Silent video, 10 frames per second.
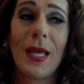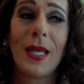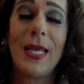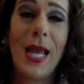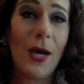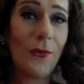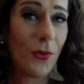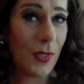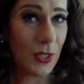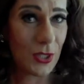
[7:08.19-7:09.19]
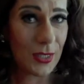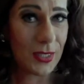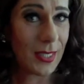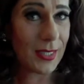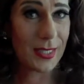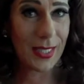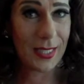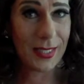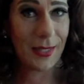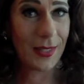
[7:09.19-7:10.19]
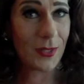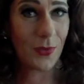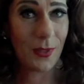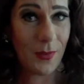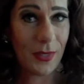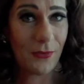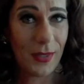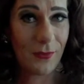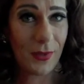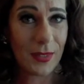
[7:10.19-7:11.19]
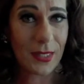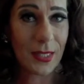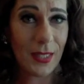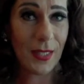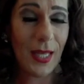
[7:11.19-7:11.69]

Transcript: Now Voyager does stand out as one of my favorites.